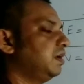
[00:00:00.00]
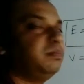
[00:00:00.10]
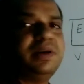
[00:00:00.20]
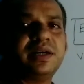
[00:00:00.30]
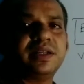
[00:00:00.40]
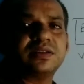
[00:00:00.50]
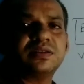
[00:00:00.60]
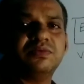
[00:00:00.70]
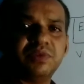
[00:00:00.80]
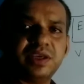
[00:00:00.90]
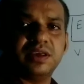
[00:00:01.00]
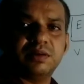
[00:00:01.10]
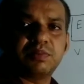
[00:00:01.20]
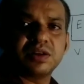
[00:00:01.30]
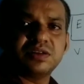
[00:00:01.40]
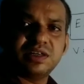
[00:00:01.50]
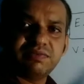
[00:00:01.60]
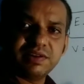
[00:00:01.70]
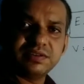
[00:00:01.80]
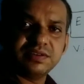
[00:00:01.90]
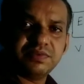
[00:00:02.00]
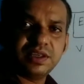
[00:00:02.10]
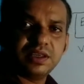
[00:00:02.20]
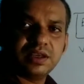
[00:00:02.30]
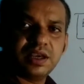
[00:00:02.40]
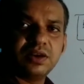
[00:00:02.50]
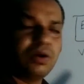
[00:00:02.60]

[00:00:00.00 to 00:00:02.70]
plates is V. Potential difference is V, and